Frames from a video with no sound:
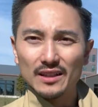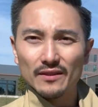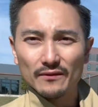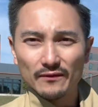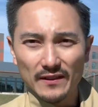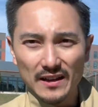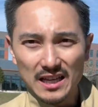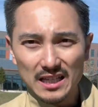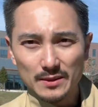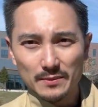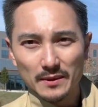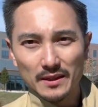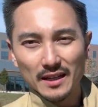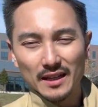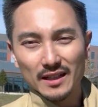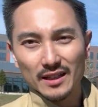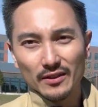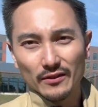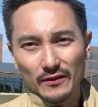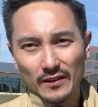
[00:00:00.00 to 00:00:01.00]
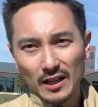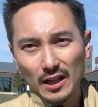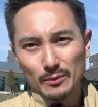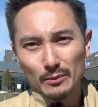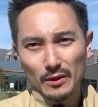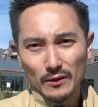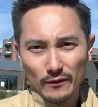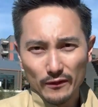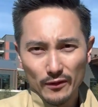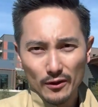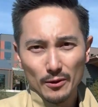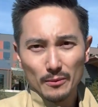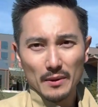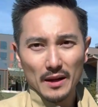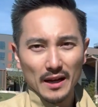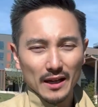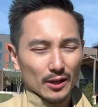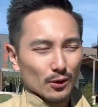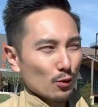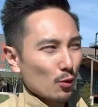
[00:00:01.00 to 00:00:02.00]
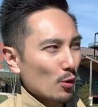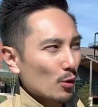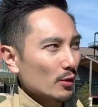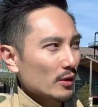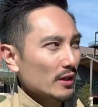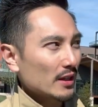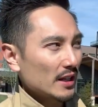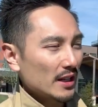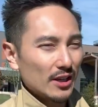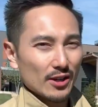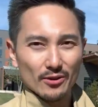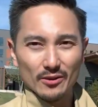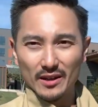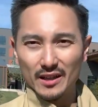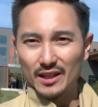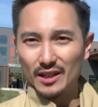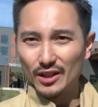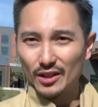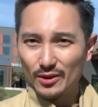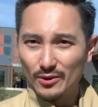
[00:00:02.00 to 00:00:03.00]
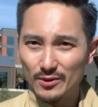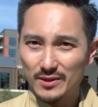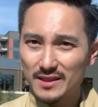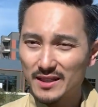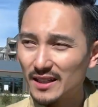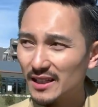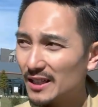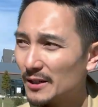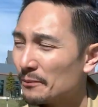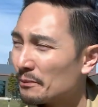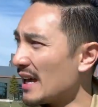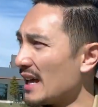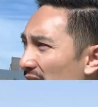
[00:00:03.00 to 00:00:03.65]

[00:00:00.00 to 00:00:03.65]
investment and development firm headquartered here in Houston,